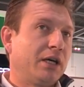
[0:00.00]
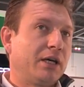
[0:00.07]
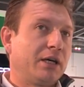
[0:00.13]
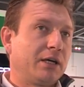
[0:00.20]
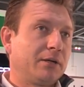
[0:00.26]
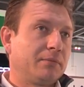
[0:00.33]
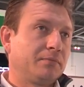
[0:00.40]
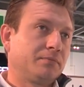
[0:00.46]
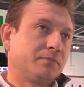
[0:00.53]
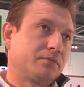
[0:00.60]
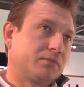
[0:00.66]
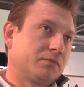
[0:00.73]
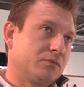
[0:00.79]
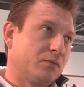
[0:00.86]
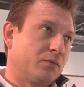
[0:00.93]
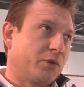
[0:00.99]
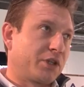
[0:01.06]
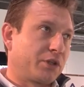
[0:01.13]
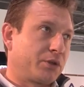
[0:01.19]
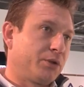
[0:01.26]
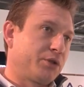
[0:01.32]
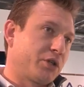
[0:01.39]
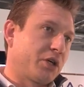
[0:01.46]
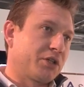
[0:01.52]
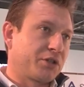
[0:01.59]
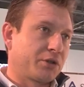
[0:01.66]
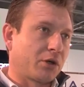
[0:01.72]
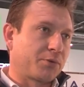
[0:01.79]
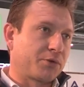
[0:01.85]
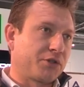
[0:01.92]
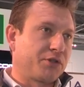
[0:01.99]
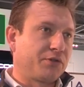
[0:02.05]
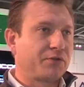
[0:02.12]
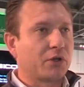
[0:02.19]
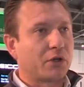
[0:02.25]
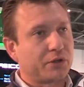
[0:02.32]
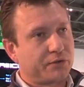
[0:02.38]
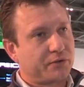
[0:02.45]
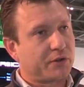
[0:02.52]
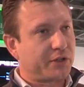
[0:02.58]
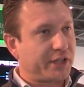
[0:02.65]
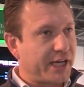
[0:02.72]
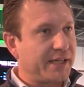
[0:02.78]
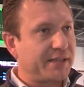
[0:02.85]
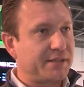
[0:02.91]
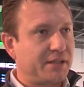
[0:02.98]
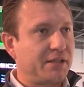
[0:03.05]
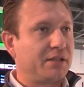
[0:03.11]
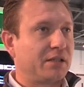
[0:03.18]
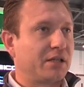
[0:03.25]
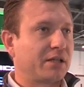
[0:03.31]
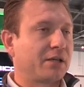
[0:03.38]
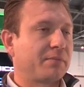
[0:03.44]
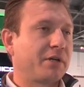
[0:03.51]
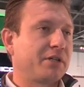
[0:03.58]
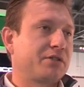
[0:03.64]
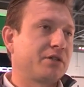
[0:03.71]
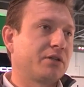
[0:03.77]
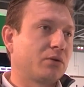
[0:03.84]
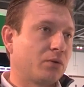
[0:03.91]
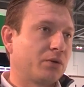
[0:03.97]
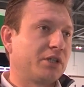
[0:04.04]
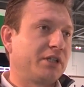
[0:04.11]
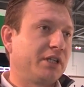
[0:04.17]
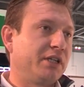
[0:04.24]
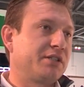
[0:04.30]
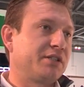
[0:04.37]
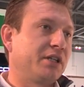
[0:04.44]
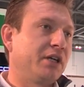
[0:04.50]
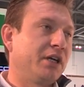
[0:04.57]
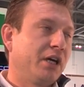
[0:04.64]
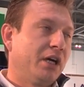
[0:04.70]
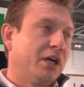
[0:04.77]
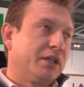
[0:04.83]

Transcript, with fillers: Um, with the two charging options you've got, you've got the AC, like I mentioned, or the DC.